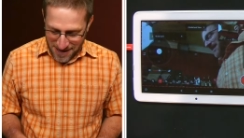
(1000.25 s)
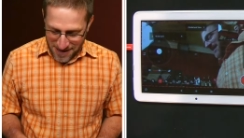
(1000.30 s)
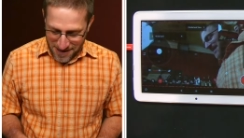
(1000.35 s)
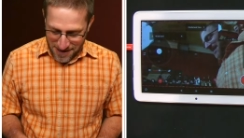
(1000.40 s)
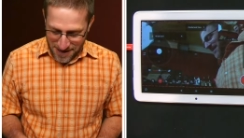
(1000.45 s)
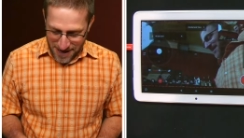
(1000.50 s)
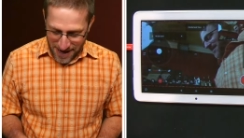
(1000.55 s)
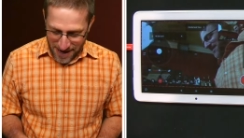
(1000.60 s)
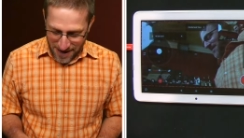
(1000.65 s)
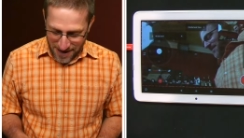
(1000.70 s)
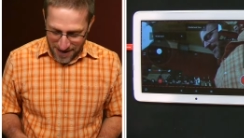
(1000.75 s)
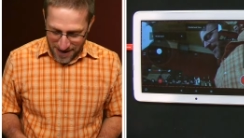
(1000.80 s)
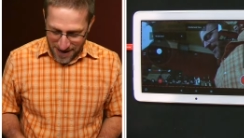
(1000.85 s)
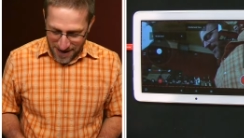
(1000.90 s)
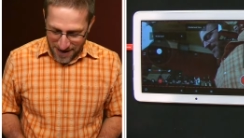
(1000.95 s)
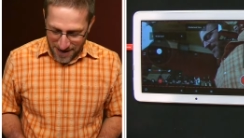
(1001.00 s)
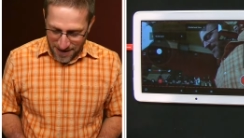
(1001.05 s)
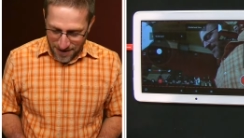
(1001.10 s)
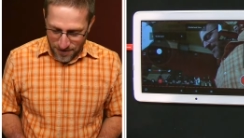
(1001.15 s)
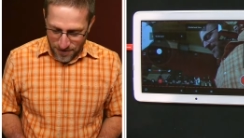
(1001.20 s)
than
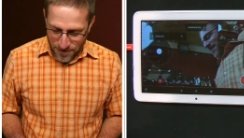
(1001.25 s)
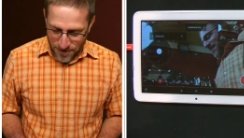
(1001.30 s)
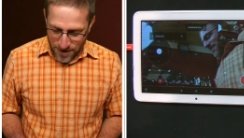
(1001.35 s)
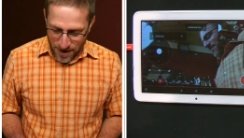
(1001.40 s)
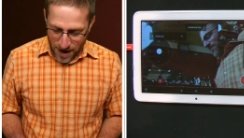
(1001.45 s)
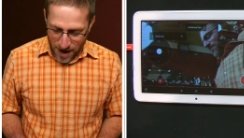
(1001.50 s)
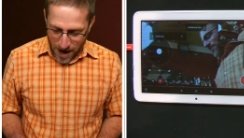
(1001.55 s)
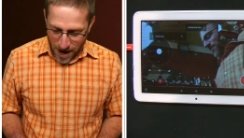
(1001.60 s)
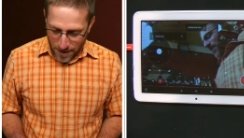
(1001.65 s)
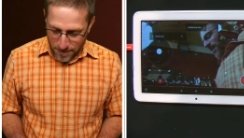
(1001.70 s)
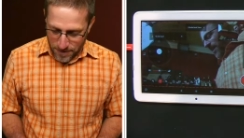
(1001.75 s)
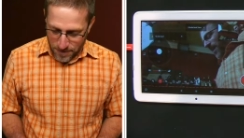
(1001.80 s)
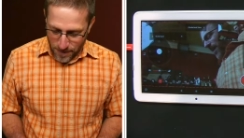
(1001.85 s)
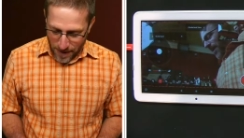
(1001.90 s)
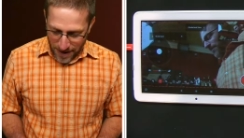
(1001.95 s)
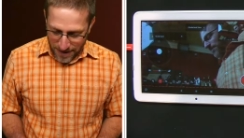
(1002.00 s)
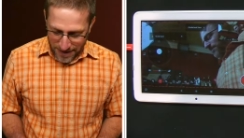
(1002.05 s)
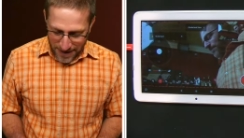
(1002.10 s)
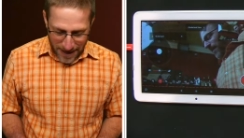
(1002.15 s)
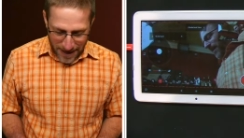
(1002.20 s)
the
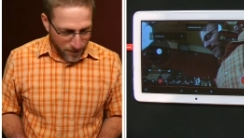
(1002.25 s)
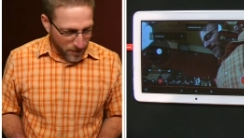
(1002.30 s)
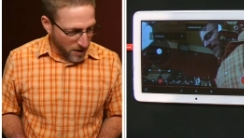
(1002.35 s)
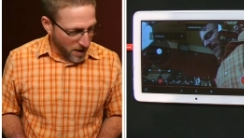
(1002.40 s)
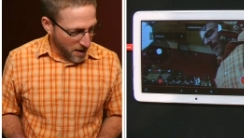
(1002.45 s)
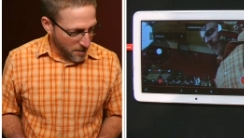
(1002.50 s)
OBSBOT camera.